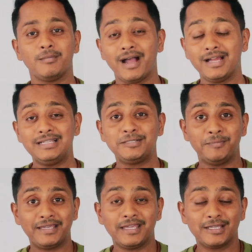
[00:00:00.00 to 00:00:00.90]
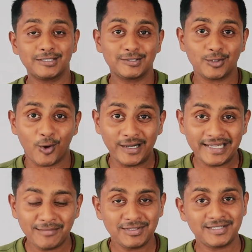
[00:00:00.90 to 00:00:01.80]
My IELTS speaking is
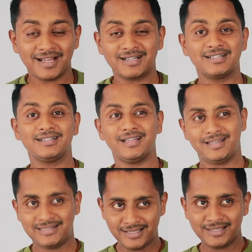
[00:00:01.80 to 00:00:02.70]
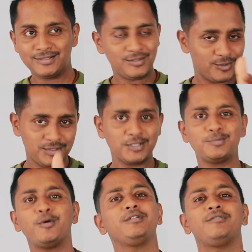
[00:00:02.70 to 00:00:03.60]
all-time stuck at 6 or
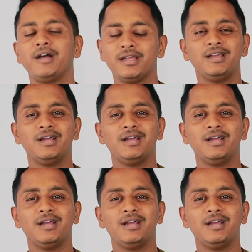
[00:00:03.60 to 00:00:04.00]
6.5.